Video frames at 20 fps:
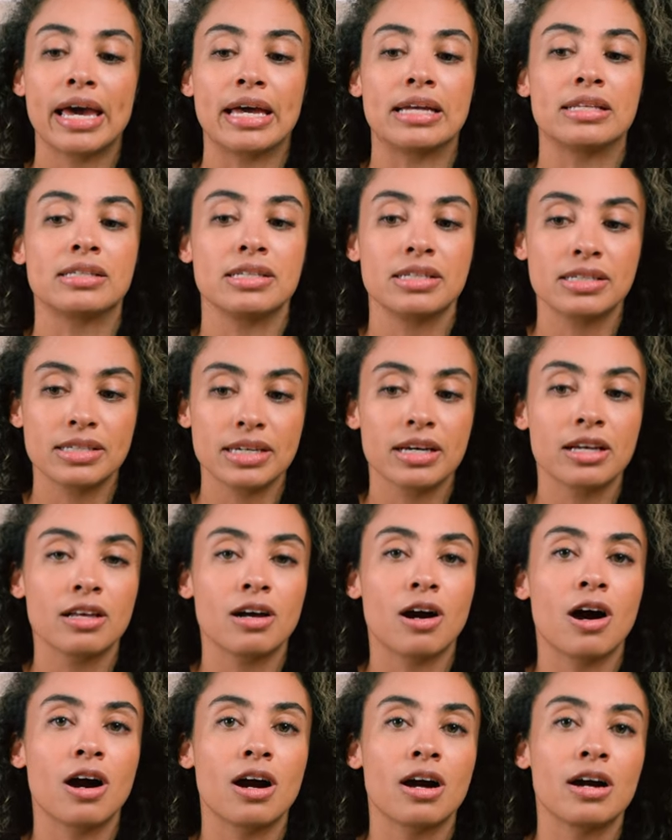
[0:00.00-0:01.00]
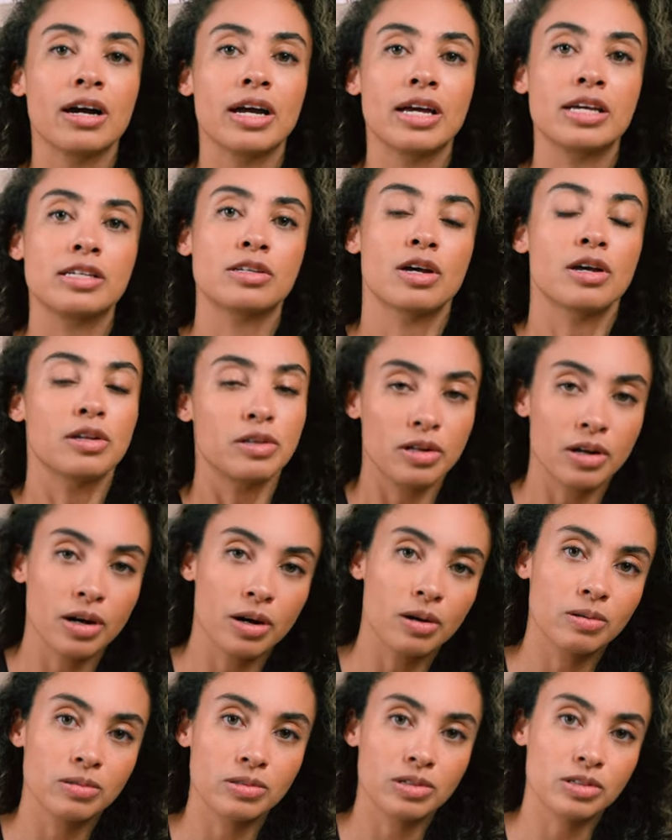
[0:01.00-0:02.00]
And DTLR is
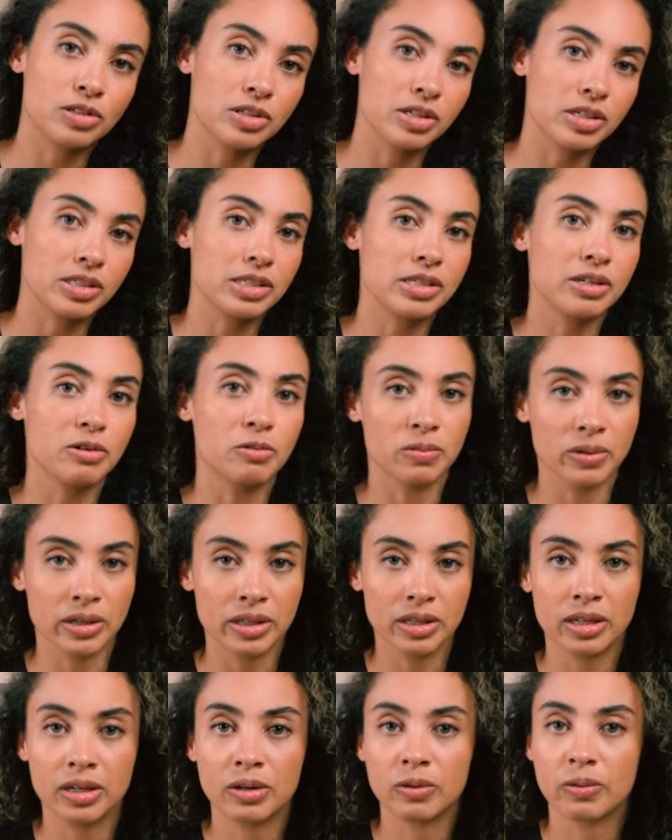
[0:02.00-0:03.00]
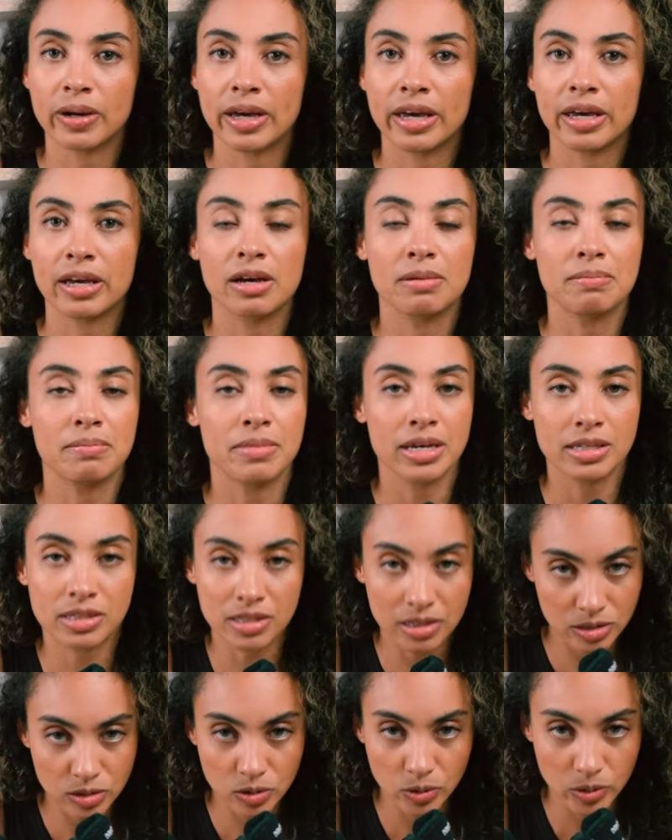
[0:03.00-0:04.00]
known to just really create
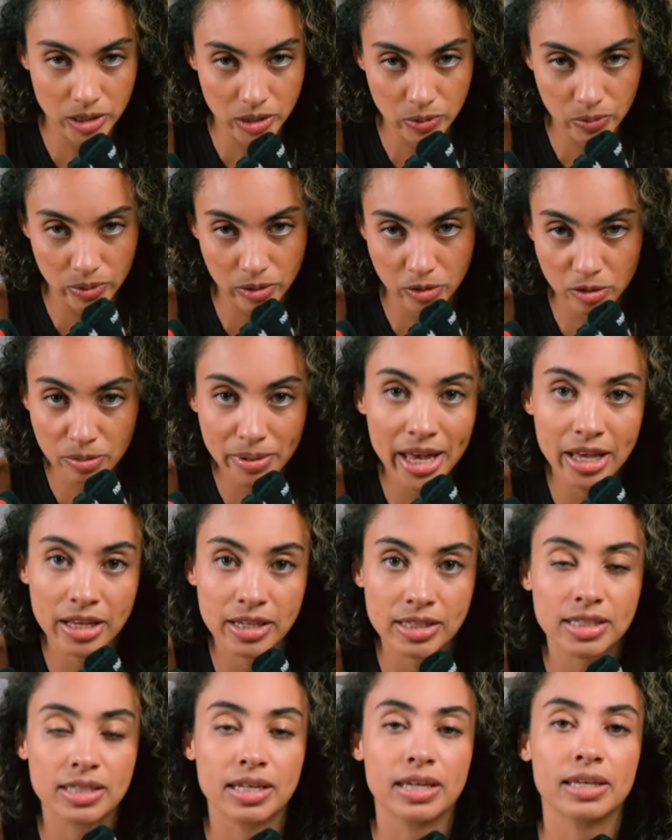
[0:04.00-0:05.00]
amazing stories with New Balance.